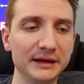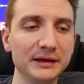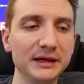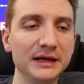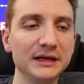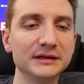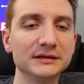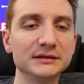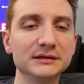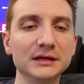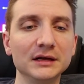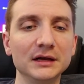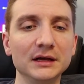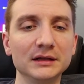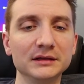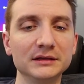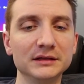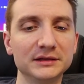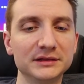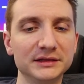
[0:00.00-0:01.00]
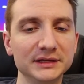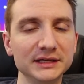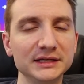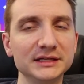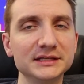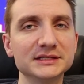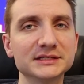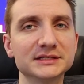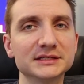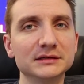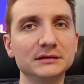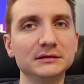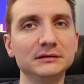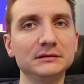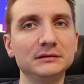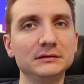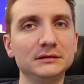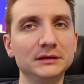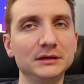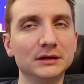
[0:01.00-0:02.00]
And the thing is,
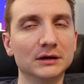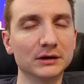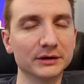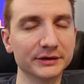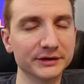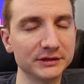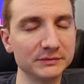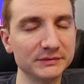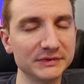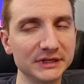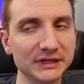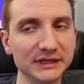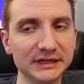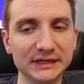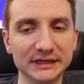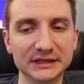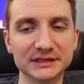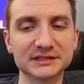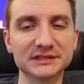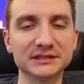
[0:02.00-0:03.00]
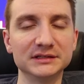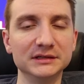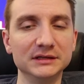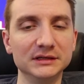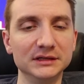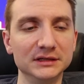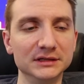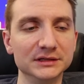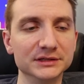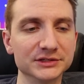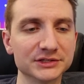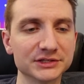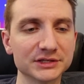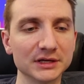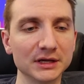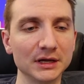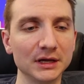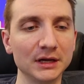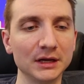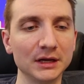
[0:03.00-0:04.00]
the argument against it is,